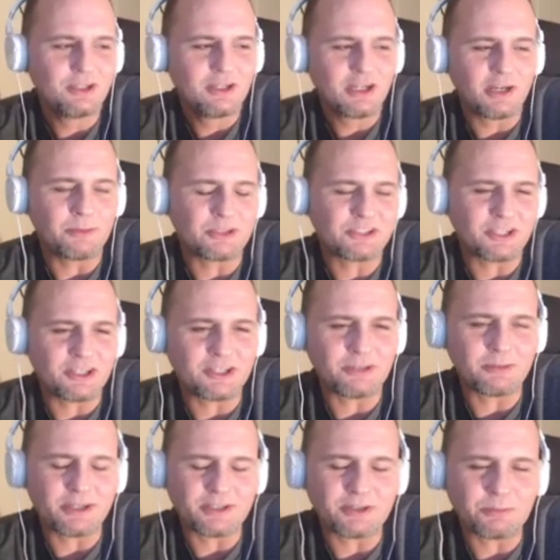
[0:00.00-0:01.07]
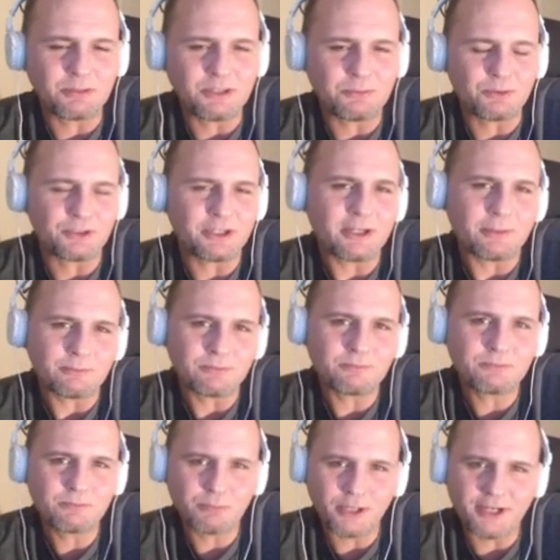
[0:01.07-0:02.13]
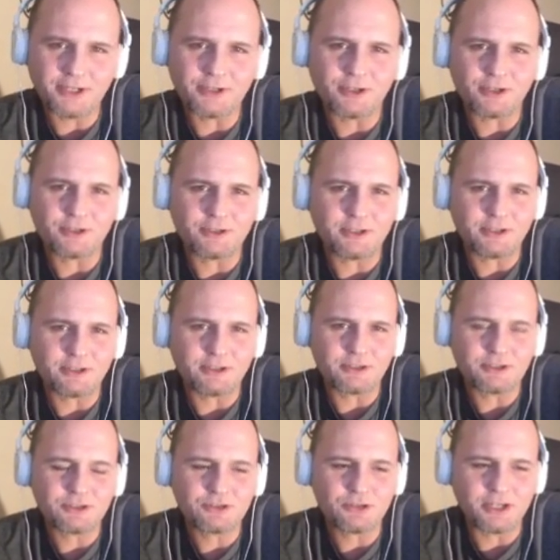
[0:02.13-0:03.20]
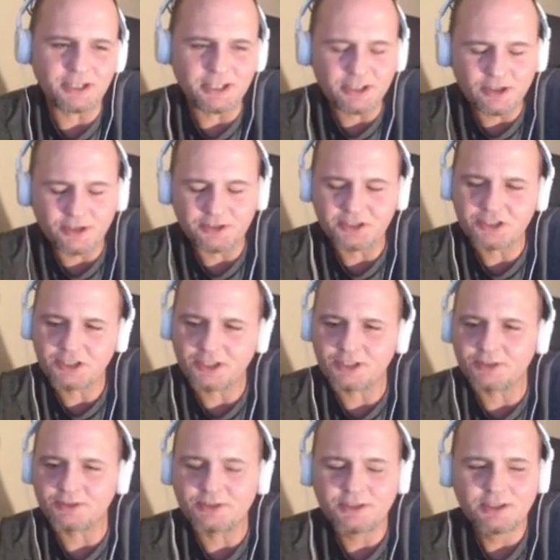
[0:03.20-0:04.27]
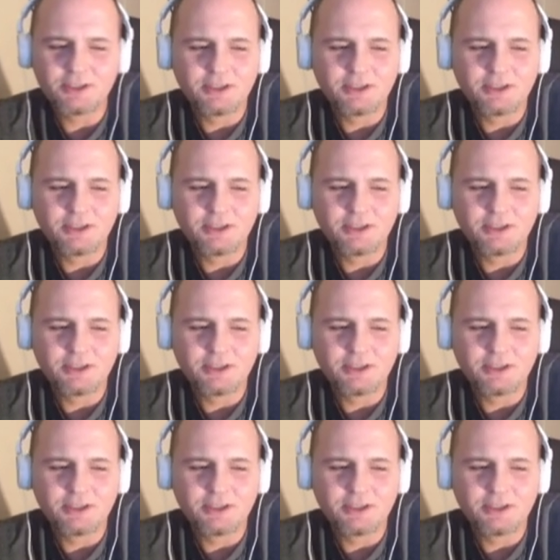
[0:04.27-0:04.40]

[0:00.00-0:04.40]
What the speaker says: I'm excited about the people that I'm planning on trying to get on the channel.